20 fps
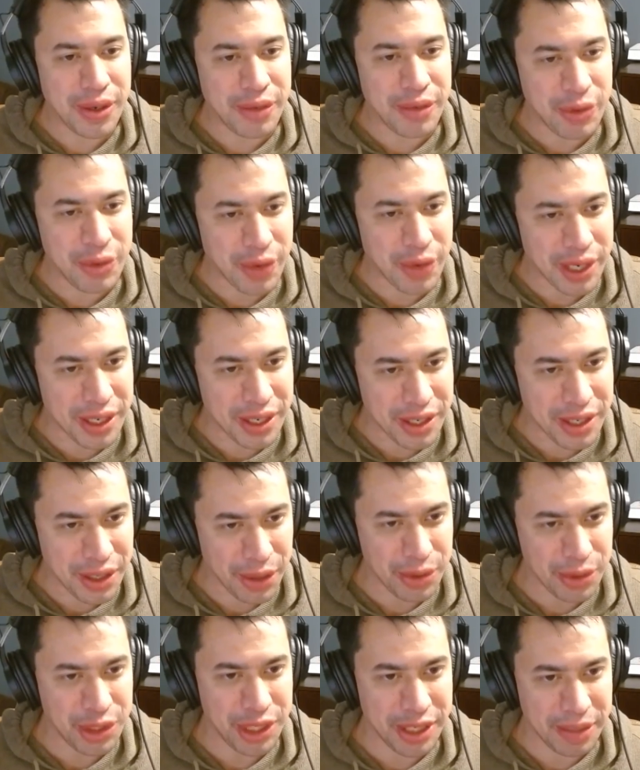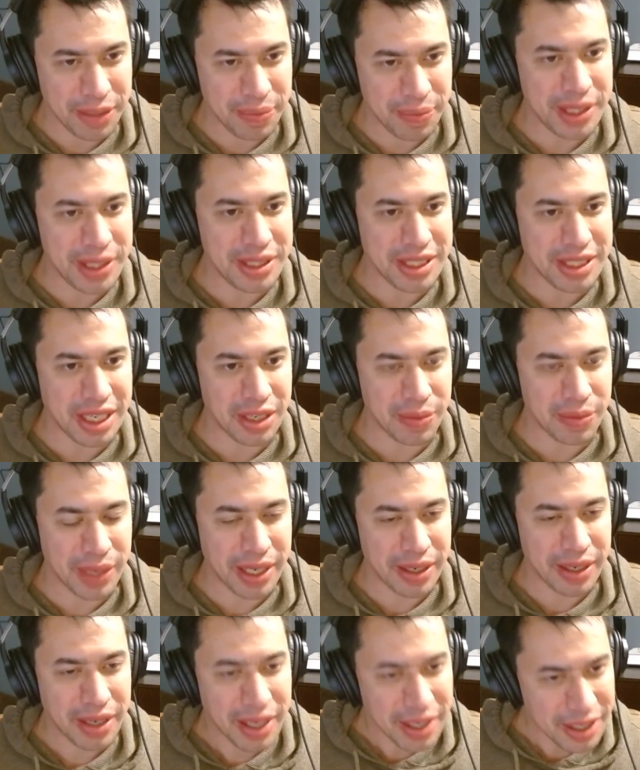if you want to negotiate a peace
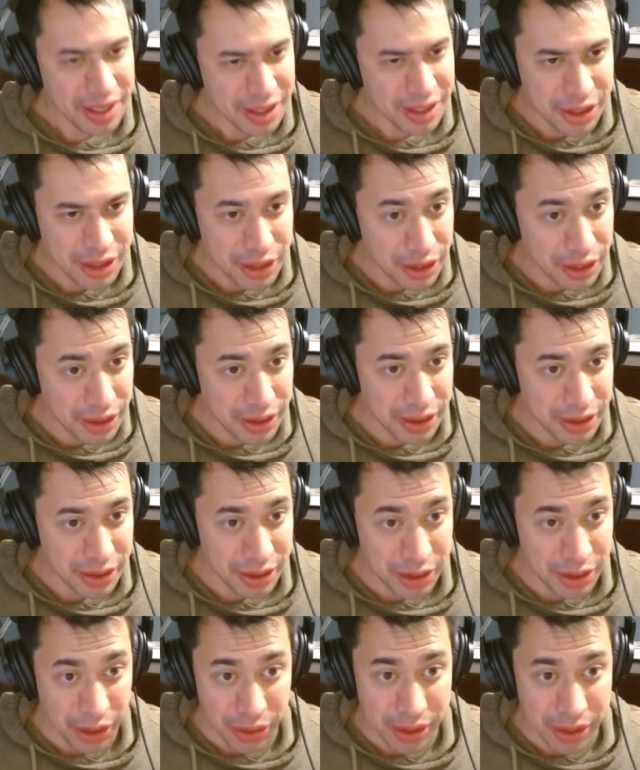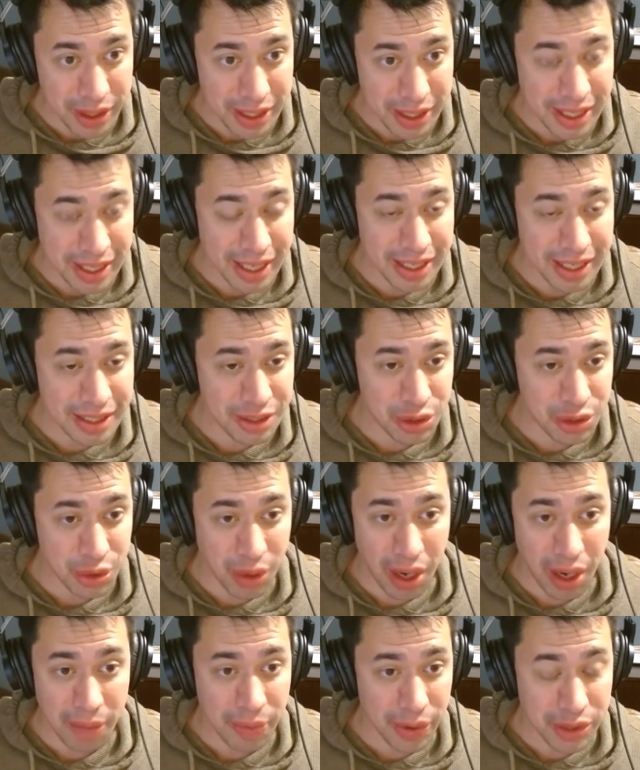settlement, you don't think that
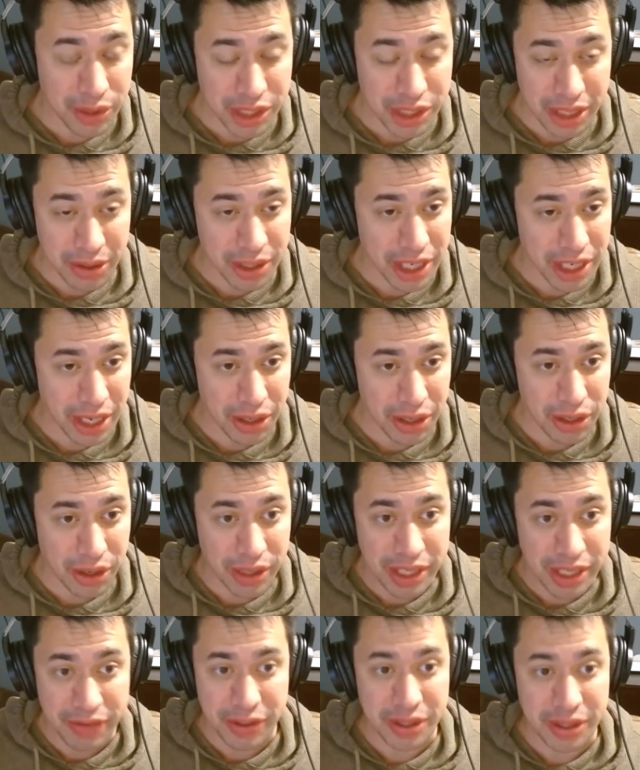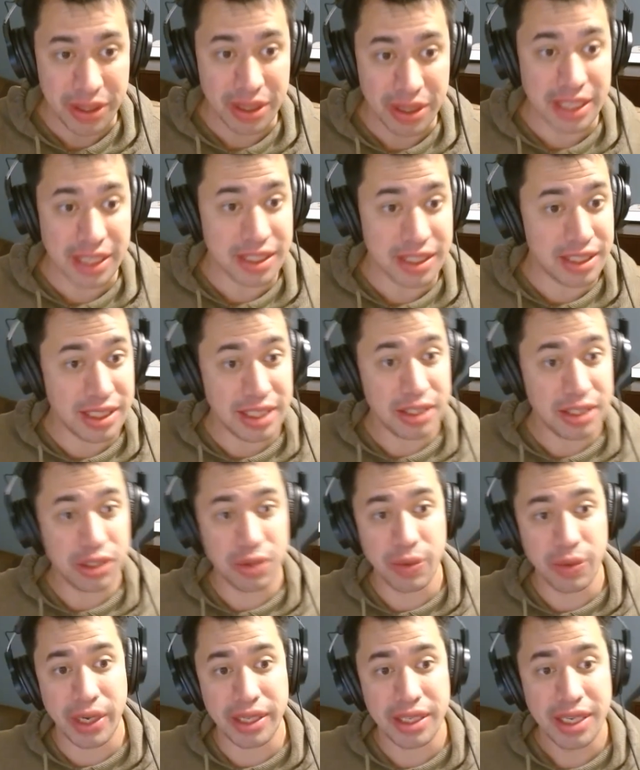Trump or General Kellogg are even listening
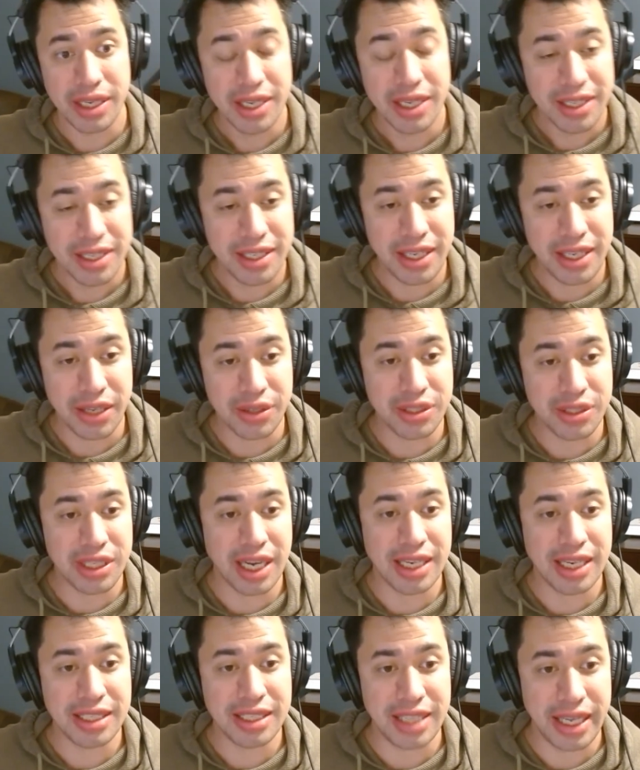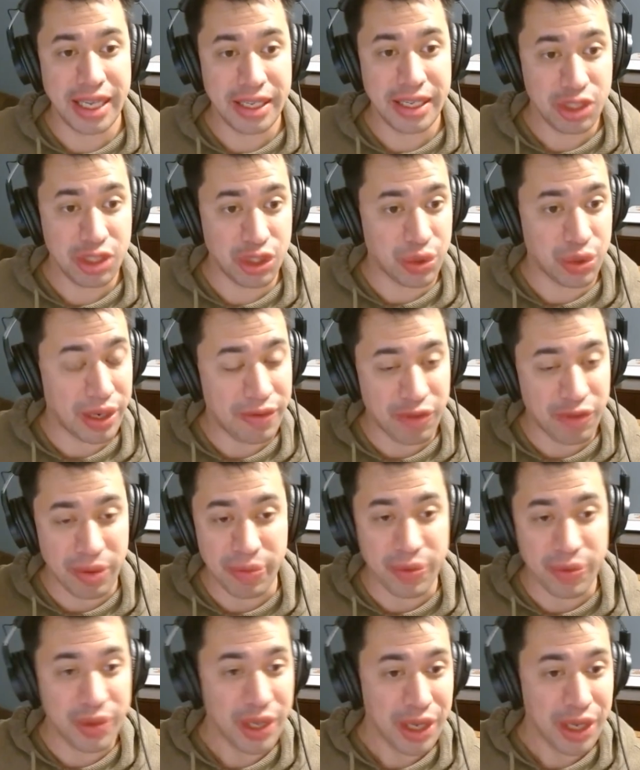to what the other side is saying straight from